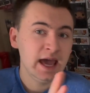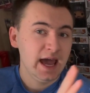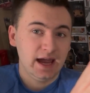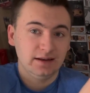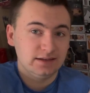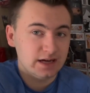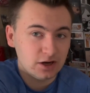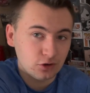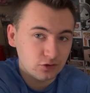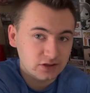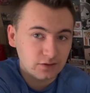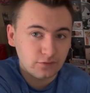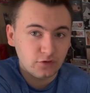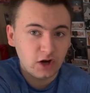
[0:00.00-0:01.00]
and
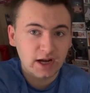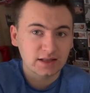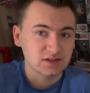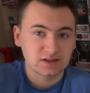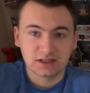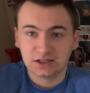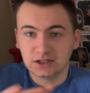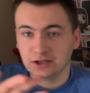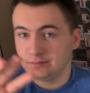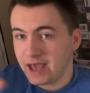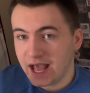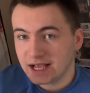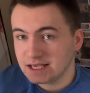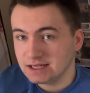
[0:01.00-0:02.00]
Daryl's in France still, and
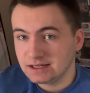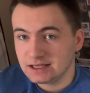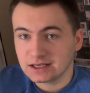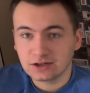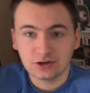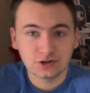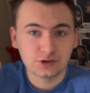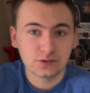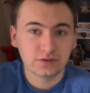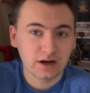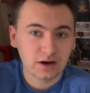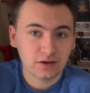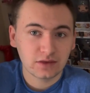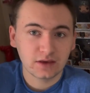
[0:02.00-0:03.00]
Maggie and Negan are doing
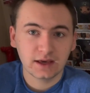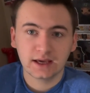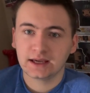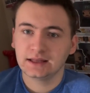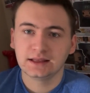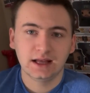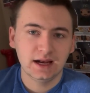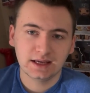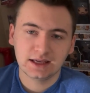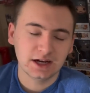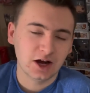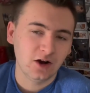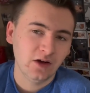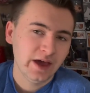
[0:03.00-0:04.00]
their thing, and like, you
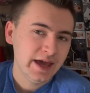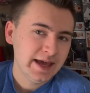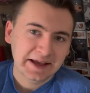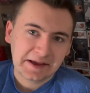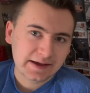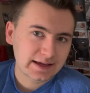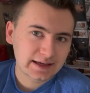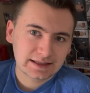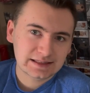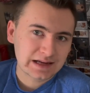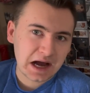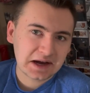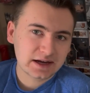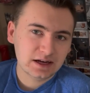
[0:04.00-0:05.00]
know, it's
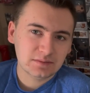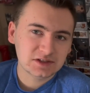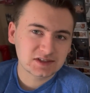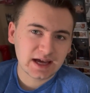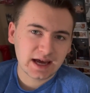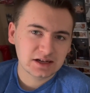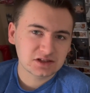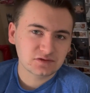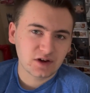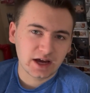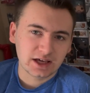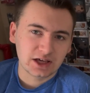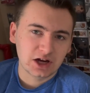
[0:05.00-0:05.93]
not going to be satisfying.